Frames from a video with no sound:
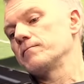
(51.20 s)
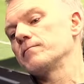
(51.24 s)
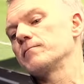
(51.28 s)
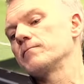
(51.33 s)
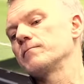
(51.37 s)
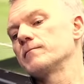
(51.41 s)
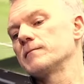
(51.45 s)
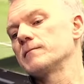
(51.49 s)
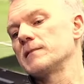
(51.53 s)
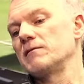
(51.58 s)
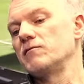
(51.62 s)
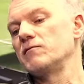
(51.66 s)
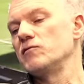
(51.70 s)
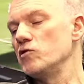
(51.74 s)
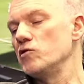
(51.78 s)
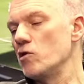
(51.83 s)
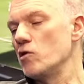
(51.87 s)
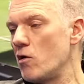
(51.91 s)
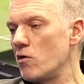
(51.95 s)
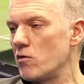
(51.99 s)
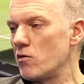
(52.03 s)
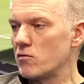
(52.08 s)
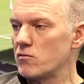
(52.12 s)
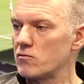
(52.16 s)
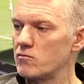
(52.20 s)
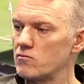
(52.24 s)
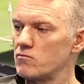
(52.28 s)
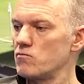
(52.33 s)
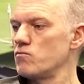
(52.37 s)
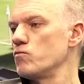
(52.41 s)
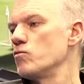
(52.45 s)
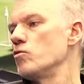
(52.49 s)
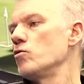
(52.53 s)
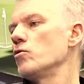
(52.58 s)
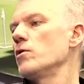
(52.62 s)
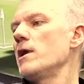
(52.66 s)
they've not
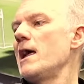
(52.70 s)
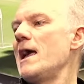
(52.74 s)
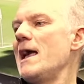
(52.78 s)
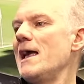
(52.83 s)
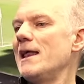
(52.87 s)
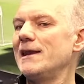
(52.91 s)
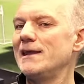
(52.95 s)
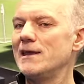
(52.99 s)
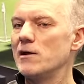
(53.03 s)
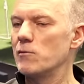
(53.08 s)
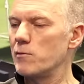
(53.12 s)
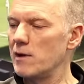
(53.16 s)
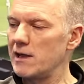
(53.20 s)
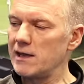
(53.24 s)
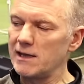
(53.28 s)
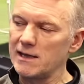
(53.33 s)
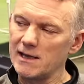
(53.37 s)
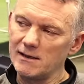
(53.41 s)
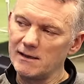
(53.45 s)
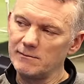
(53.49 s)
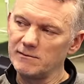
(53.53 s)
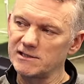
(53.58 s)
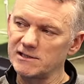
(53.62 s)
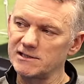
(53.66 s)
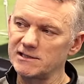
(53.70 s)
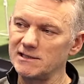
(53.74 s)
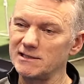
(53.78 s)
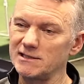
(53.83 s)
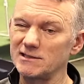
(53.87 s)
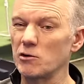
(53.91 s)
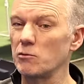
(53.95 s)
won any away game this season.